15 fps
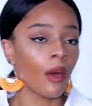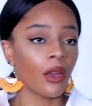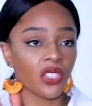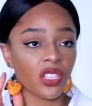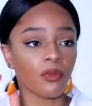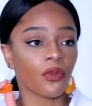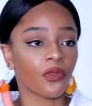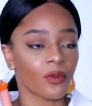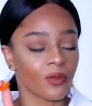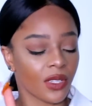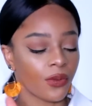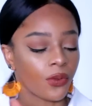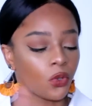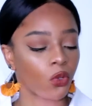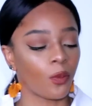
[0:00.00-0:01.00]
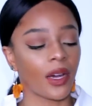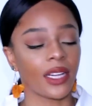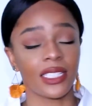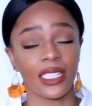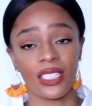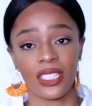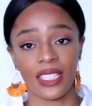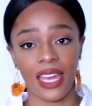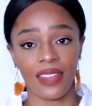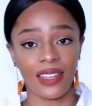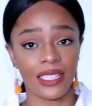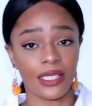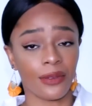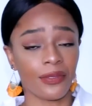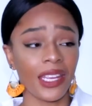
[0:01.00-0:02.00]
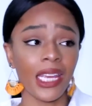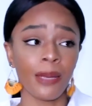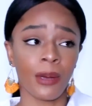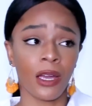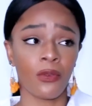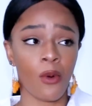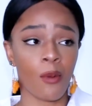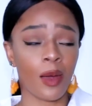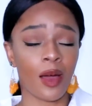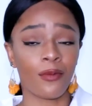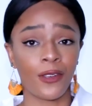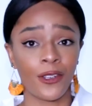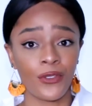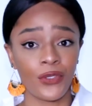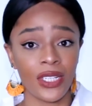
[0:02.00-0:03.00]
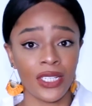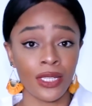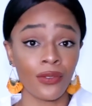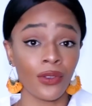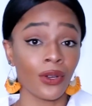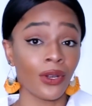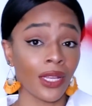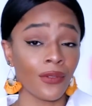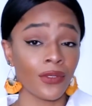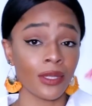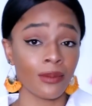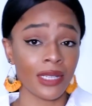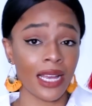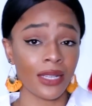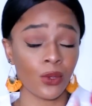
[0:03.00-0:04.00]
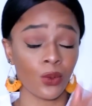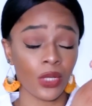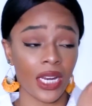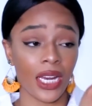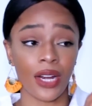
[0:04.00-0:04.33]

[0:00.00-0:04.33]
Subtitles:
Most of them are from Chiffon, but I did just get these off eBay for £1.50. So if you're looking for some tasseled